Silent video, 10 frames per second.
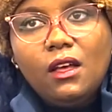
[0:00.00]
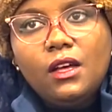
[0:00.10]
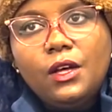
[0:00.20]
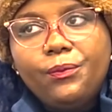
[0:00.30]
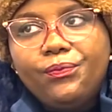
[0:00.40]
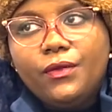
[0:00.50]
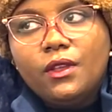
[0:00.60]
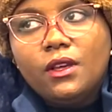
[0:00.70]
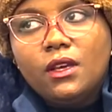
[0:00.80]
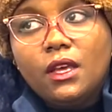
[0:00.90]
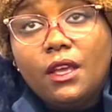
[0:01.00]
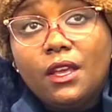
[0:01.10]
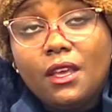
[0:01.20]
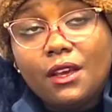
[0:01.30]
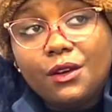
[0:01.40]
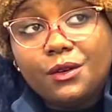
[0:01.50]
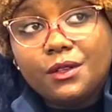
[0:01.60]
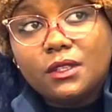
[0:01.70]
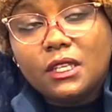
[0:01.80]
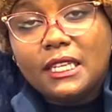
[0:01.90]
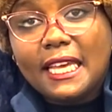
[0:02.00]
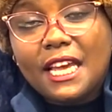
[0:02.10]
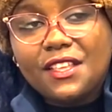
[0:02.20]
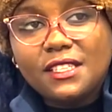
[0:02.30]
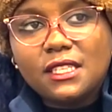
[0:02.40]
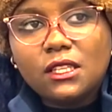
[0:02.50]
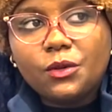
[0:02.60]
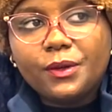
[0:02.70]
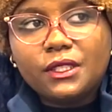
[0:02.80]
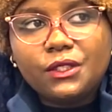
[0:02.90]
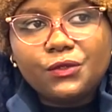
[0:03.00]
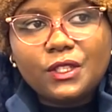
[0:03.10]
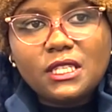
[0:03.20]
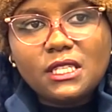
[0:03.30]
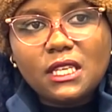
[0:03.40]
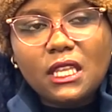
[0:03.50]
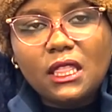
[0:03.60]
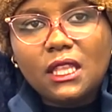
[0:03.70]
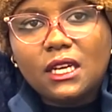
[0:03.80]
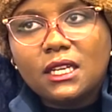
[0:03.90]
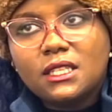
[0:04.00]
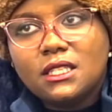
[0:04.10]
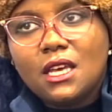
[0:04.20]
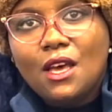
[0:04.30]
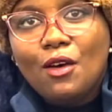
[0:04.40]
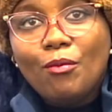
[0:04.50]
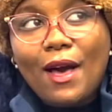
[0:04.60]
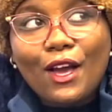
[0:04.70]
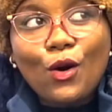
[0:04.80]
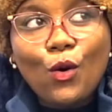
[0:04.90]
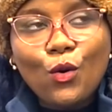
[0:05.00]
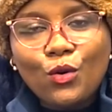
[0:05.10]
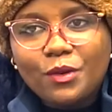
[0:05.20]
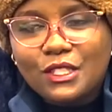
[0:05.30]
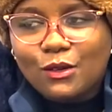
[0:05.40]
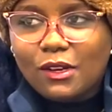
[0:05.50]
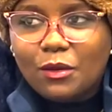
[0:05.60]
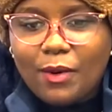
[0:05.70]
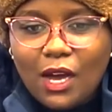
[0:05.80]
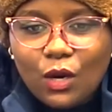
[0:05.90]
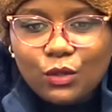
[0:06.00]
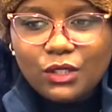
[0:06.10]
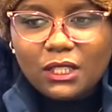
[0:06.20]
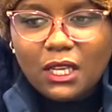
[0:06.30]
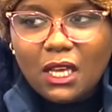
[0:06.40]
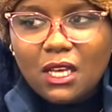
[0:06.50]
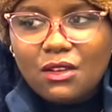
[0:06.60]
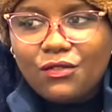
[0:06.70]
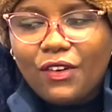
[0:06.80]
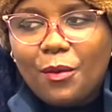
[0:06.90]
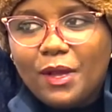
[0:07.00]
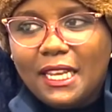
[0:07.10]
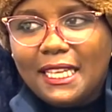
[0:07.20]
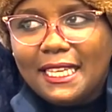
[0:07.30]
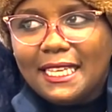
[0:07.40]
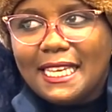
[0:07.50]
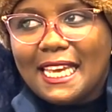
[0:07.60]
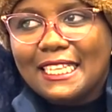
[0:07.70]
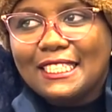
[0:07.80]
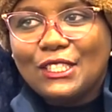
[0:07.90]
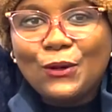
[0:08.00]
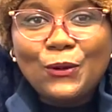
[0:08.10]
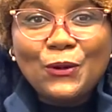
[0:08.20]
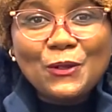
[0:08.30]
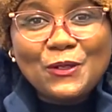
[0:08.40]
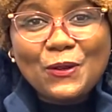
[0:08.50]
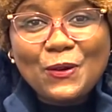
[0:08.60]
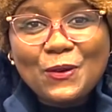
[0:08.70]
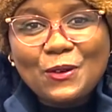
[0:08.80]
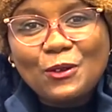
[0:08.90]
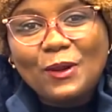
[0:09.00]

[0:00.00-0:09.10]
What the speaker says: Um, Here in Kenya, it's a little bit different in that back home, it's all about family and who knows who.